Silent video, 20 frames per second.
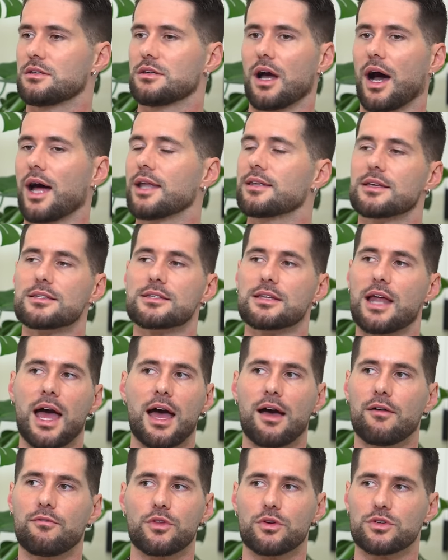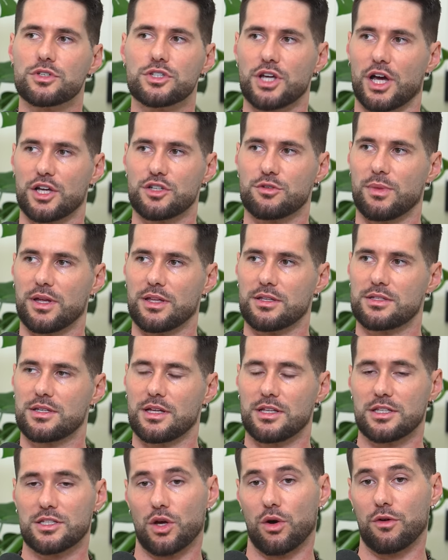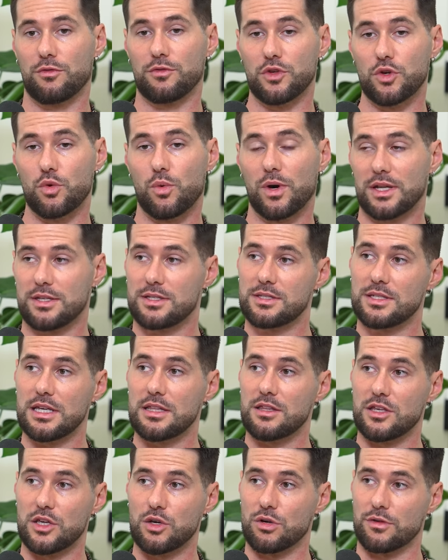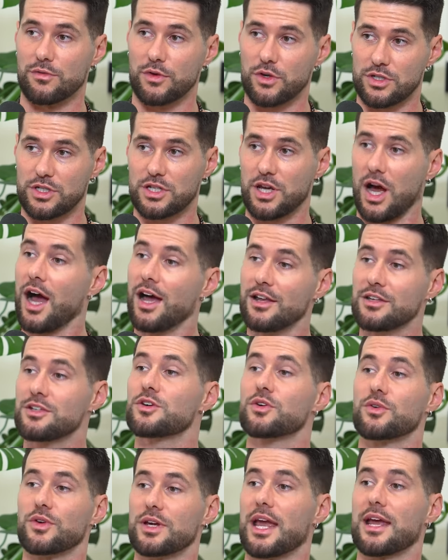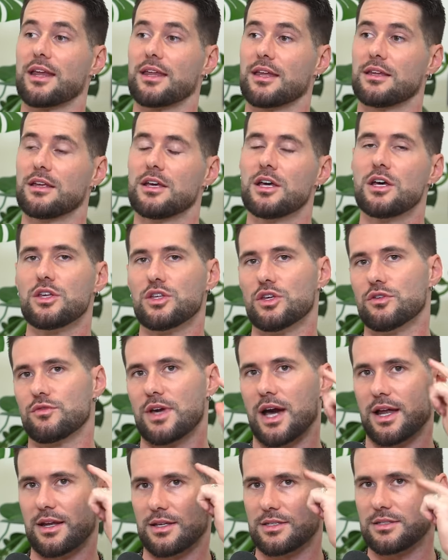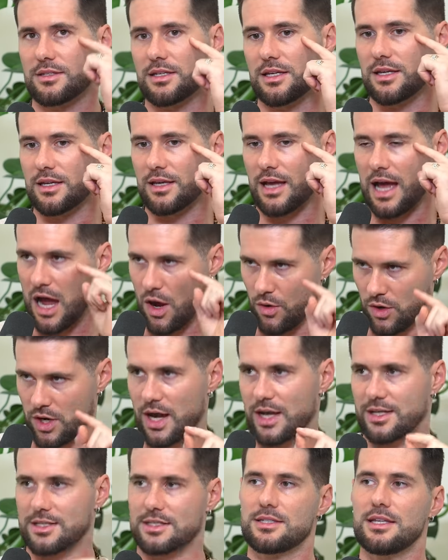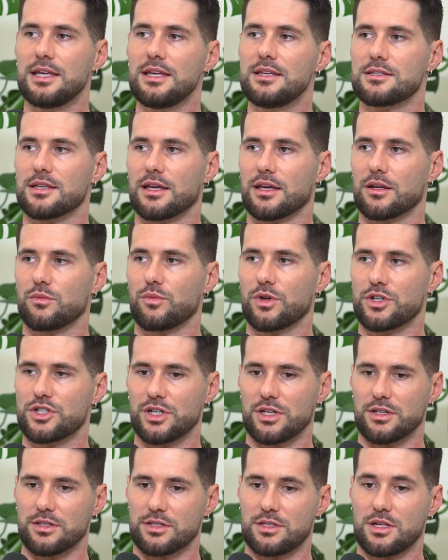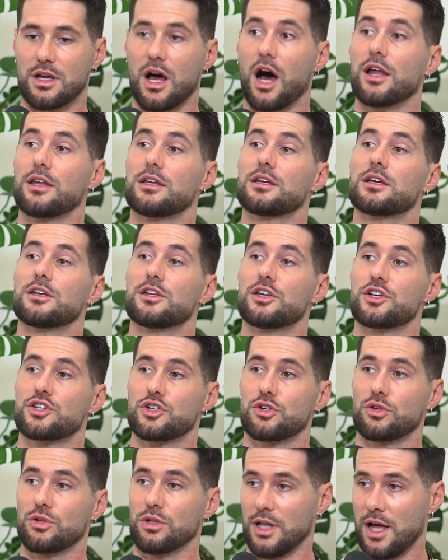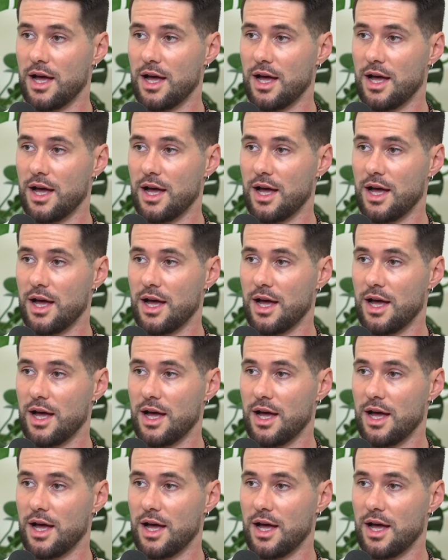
God doesn't have those judgments. And so if you want to see the universe God created, you've got to see how God sees it, which is unconditional